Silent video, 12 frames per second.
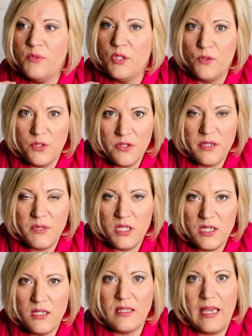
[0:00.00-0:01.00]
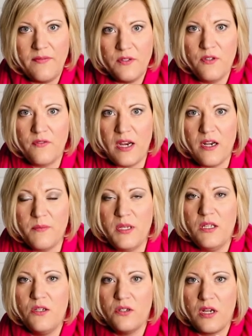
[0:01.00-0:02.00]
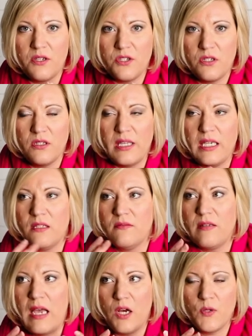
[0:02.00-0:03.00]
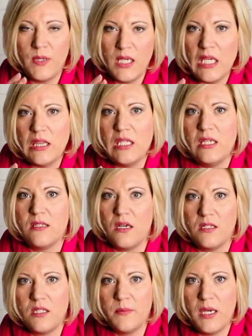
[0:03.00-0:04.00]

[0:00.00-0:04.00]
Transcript: use your images after you've hired me, you're not sure, like, how do I get these onto